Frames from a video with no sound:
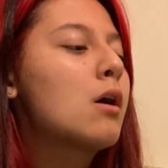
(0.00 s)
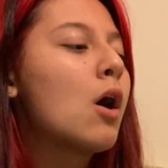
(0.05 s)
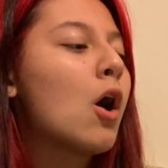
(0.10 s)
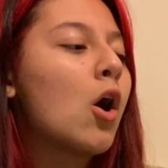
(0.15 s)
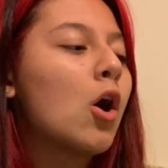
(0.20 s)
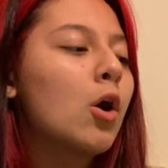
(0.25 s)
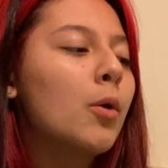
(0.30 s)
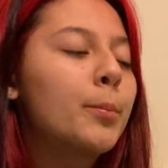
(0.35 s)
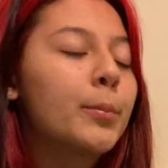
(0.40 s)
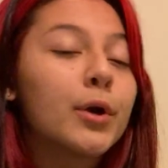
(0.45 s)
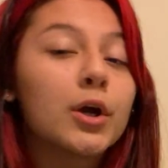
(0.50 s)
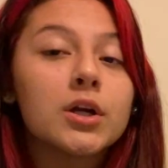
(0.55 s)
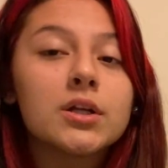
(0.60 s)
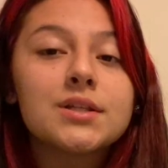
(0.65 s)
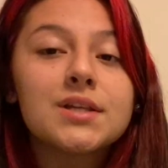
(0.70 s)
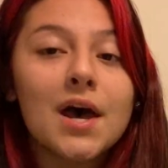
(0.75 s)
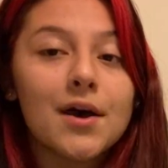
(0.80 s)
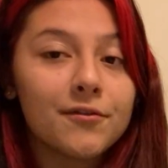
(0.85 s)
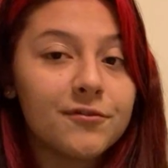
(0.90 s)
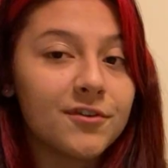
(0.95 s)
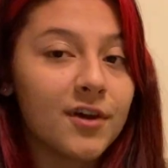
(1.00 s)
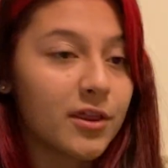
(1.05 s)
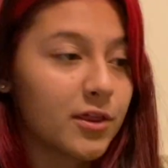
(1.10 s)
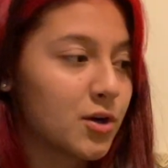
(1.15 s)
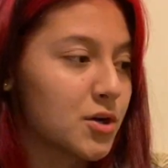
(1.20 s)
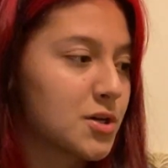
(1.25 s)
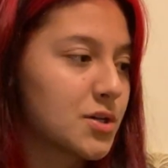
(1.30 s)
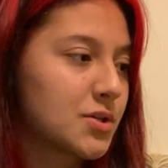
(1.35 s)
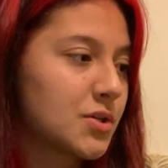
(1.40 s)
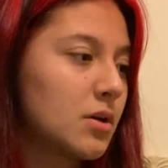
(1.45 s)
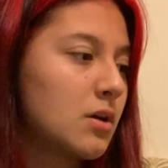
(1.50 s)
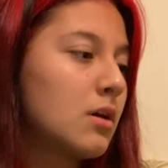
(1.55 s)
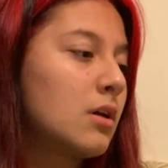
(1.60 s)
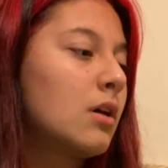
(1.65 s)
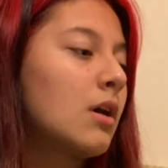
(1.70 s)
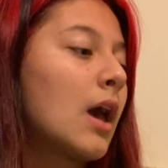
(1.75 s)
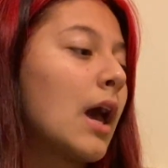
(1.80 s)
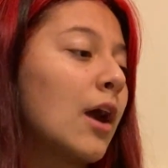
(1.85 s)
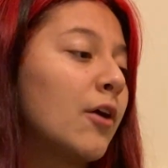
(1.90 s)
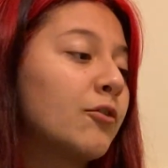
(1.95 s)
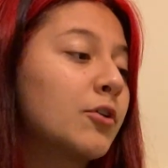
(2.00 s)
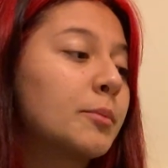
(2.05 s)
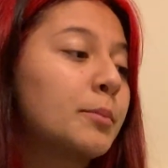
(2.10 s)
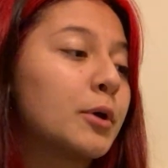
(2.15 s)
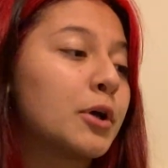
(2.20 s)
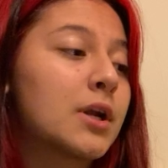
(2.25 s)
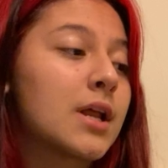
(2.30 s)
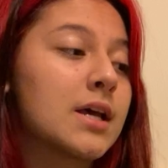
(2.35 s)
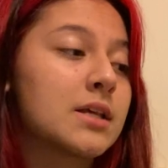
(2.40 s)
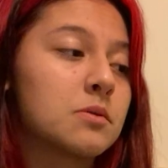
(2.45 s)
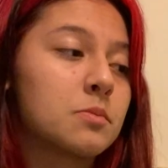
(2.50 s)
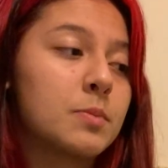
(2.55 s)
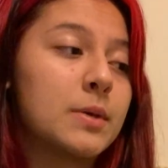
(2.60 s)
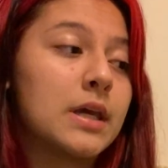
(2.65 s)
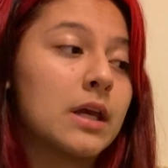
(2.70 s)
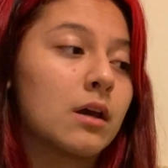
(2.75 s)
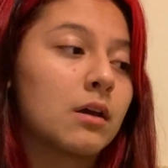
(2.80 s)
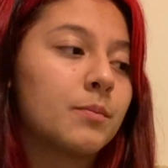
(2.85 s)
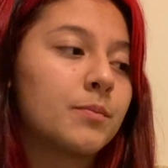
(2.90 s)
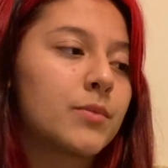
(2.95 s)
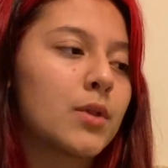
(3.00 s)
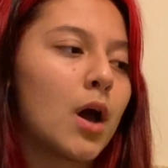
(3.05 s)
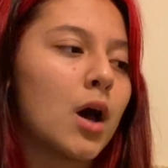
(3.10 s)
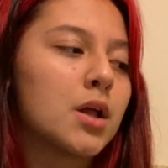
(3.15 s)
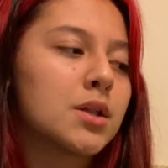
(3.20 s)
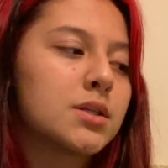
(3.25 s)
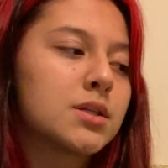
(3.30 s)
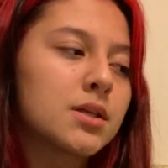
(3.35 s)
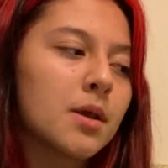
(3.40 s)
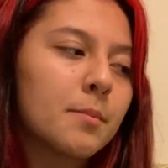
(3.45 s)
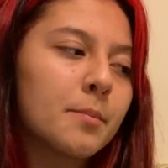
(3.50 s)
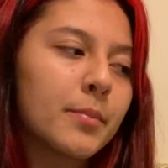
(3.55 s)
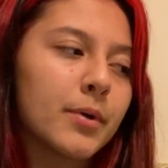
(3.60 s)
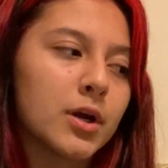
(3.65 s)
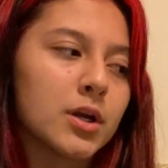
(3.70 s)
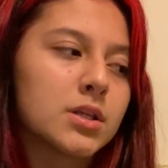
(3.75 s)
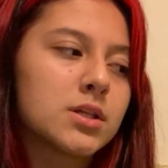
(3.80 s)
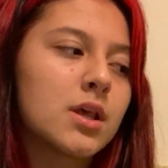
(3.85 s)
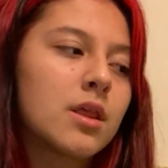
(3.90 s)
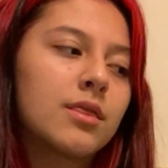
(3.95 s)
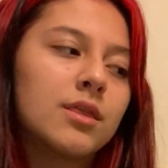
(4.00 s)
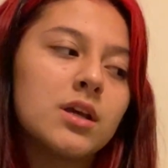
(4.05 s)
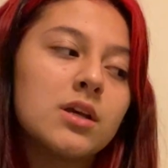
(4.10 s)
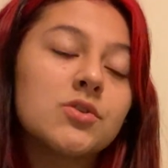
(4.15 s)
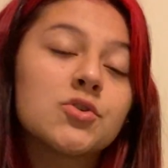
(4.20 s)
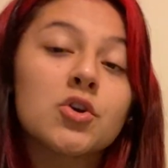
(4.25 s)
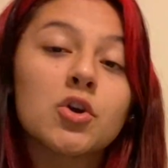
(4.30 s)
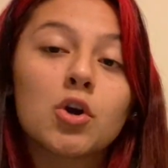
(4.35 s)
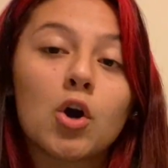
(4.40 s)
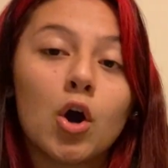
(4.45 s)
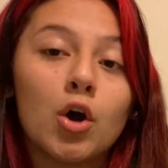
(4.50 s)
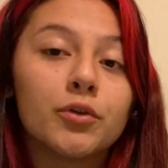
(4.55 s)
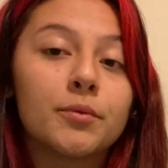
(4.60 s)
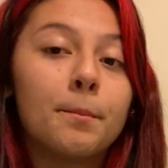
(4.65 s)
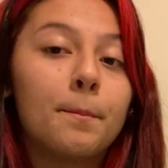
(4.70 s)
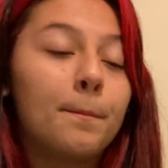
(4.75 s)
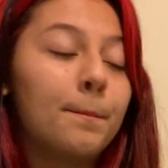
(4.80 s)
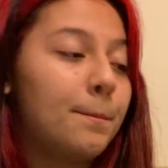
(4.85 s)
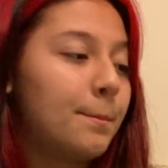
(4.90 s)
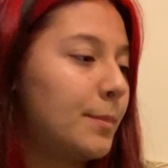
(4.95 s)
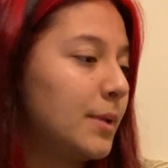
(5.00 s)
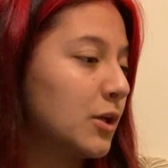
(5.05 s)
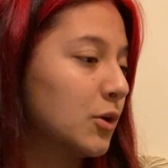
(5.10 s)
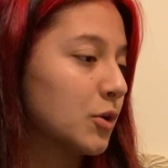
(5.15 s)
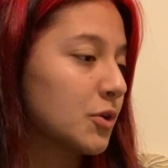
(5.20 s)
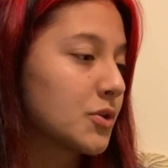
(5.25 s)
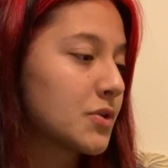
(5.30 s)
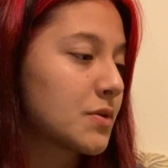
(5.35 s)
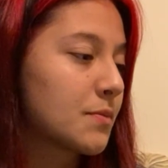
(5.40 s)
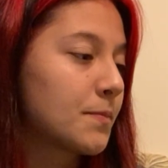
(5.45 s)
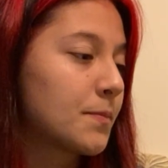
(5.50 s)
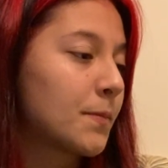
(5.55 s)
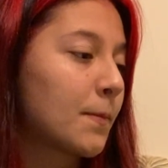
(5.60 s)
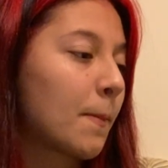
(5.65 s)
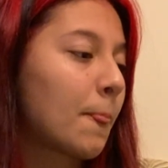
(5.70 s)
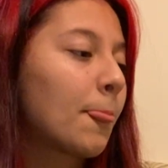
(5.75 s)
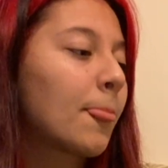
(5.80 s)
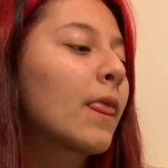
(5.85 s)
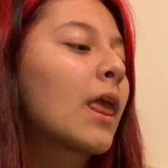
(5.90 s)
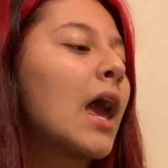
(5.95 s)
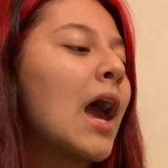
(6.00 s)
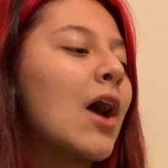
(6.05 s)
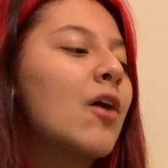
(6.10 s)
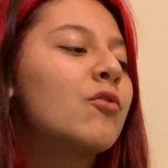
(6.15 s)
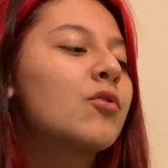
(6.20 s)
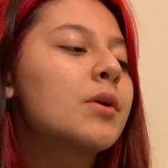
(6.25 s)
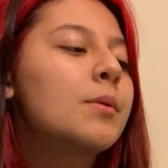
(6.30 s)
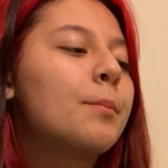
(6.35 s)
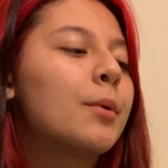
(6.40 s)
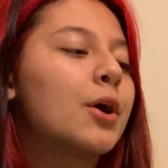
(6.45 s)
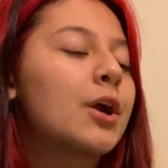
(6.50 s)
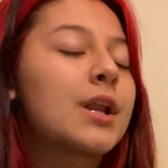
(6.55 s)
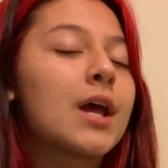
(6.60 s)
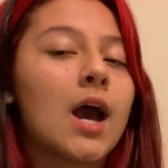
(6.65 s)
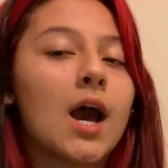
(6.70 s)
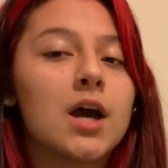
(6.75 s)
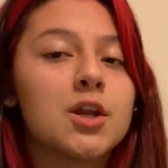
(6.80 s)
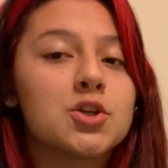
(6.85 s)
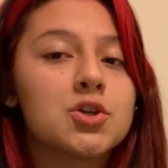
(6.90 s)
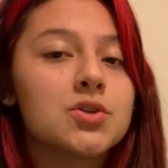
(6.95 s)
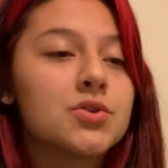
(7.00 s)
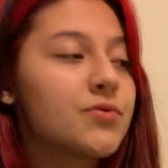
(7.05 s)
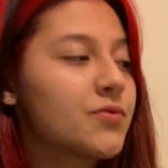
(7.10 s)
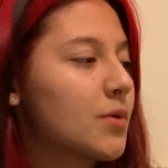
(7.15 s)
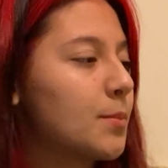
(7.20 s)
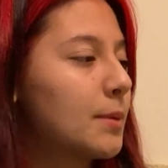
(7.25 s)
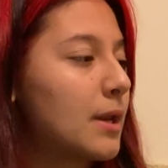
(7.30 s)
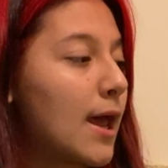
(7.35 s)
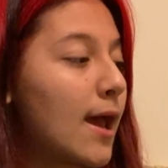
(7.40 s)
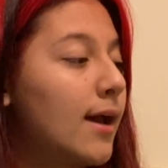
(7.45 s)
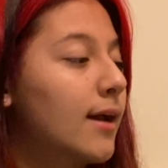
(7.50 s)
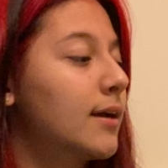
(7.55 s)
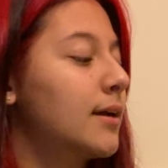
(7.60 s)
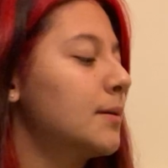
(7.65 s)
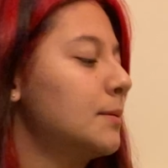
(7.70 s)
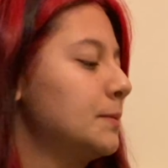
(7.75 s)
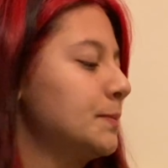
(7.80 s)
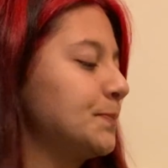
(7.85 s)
All birds have feathers. Every bird has a beak. On some birds, these are called bills. Every bird hatches from an egg.